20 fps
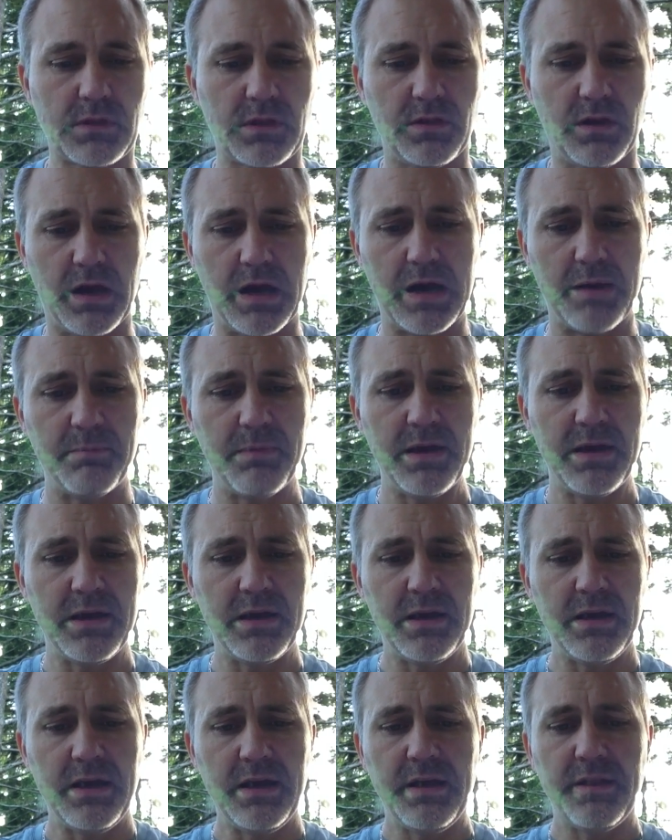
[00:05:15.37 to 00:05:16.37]

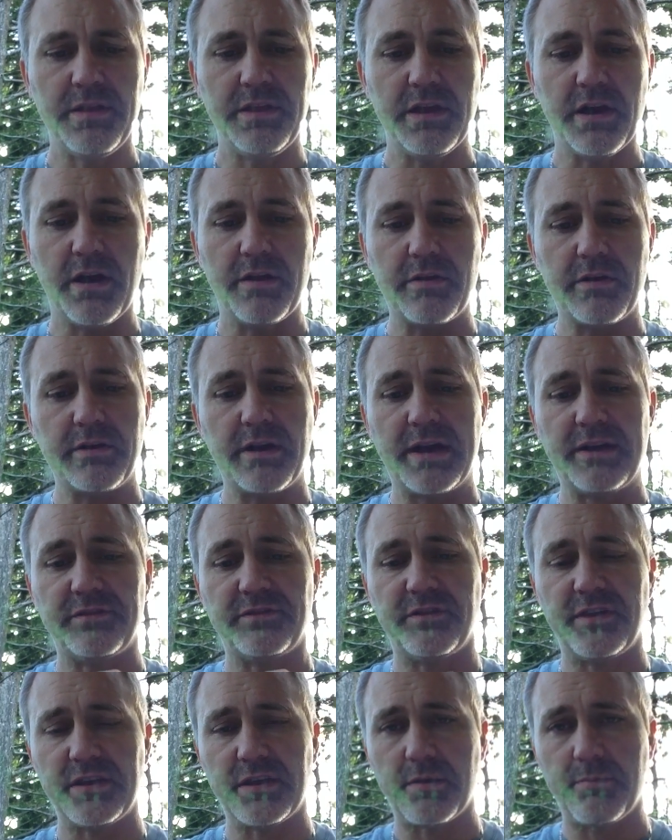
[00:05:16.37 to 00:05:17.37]
The other nice
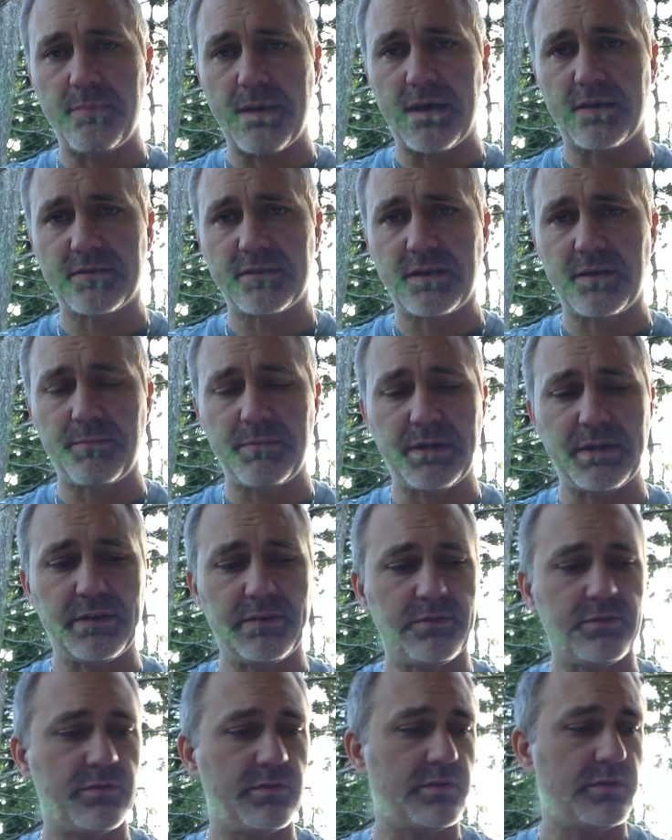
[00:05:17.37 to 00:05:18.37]
thing about them
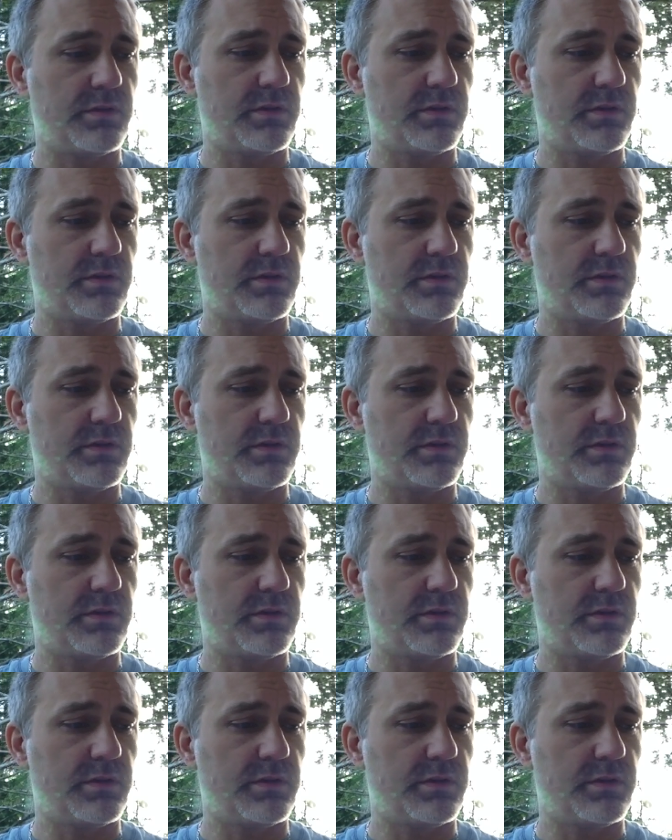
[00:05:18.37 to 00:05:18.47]
is,